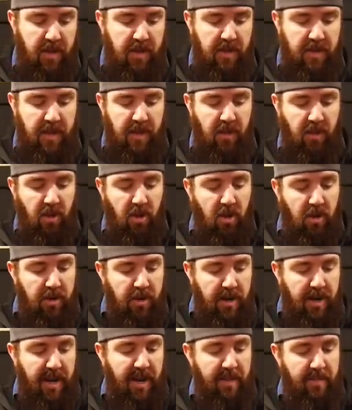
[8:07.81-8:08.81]
The
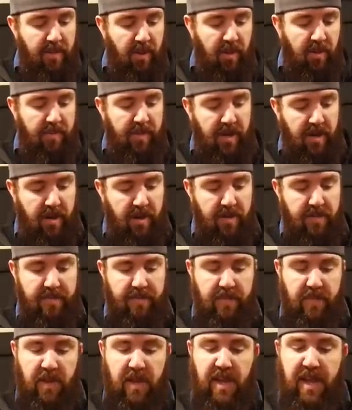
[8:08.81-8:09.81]
longer 8mm
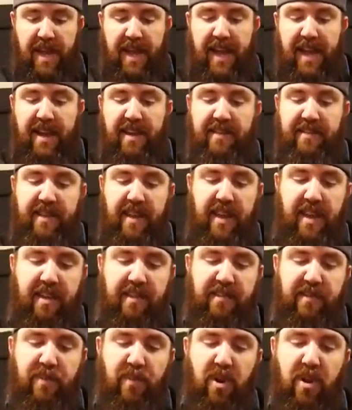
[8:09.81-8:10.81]
has
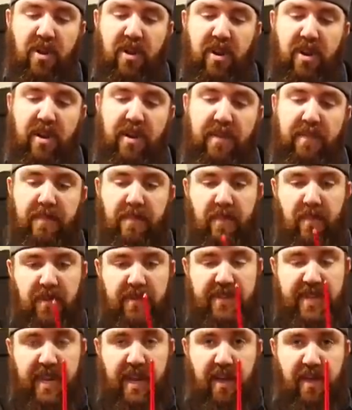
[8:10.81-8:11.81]
a smaller,
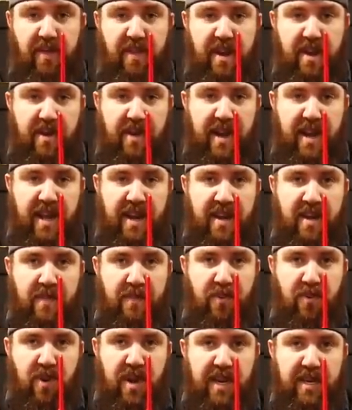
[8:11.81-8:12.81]
looks like a thinner end
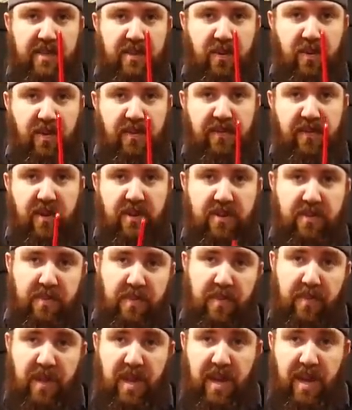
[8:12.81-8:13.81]
pry tool for
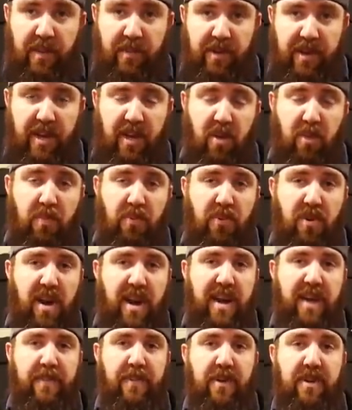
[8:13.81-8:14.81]
being able to help
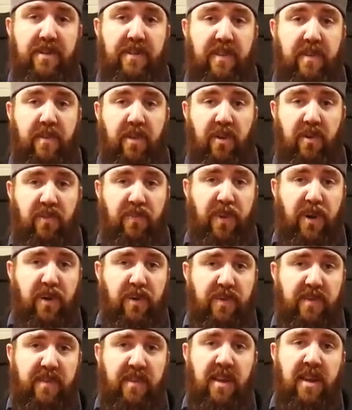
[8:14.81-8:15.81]
pry up on some of those
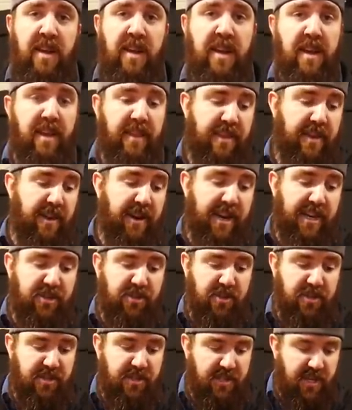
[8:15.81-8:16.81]
posts that are
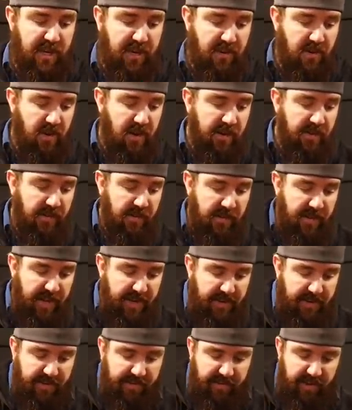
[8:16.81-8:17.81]
extra stuck on, so
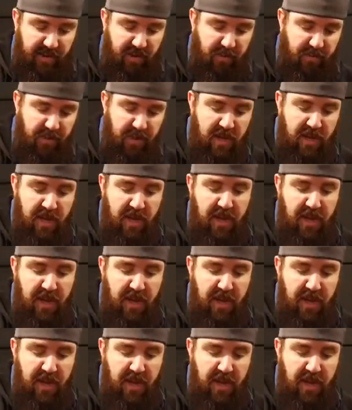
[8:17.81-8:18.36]
that does help.